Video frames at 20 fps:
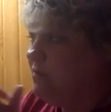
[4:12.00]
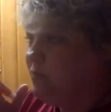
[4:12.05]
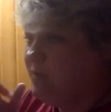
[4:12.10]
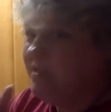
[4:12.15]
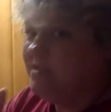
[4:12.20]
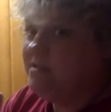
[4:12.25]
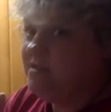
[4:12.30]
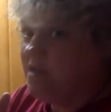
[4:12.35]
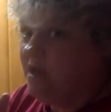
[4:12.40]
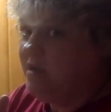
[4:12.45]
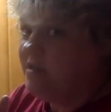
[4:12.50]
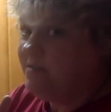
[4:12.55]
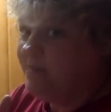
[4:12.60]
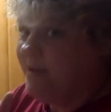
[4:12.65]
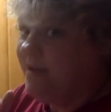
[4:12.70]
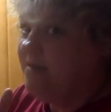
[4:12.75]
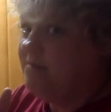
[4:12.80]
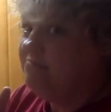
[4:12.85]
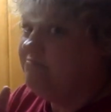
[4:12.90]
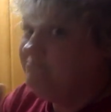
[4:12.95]
we talked
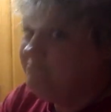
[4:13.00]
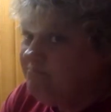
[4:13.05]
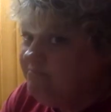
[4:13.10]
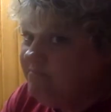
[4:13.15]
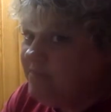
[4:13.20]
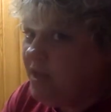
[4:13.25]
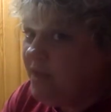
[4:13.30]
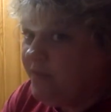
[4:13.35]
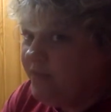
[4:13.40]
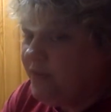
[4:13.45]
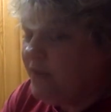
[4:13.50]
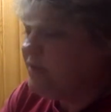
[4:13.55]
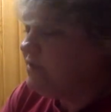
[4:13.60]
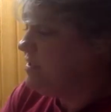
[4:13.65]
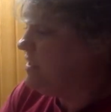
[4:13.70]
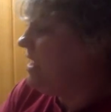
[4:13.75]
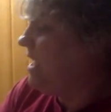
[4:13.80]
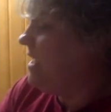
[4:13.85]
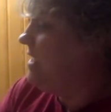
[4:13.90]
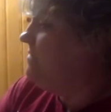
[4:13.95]
about on
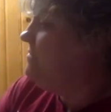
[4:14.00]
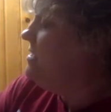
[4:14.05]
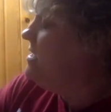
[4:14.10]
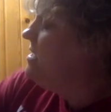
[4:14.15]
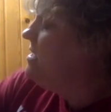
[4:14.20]
Thursday,